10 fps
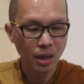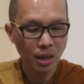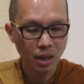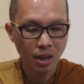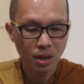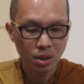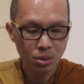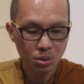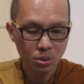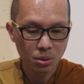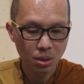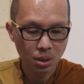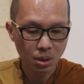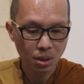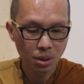and who
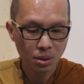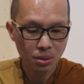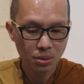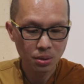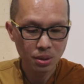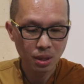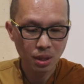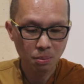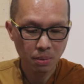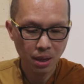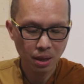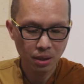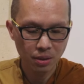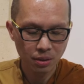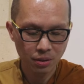knows the
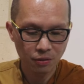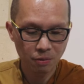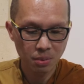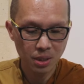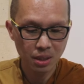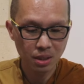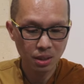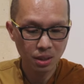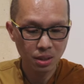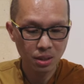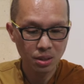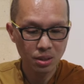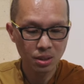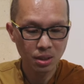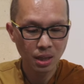path of
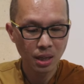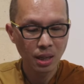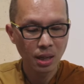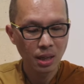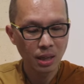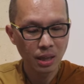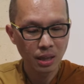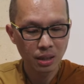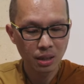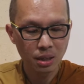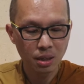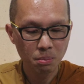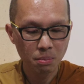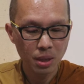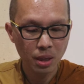peace. Let
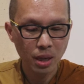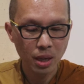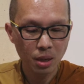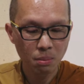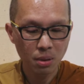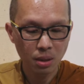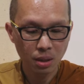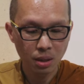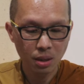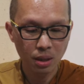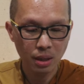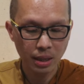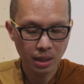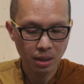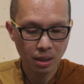them be able
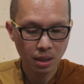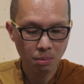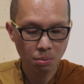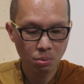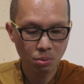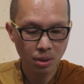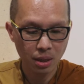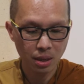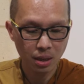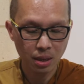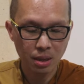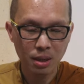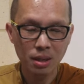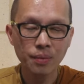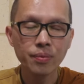and
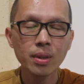upright,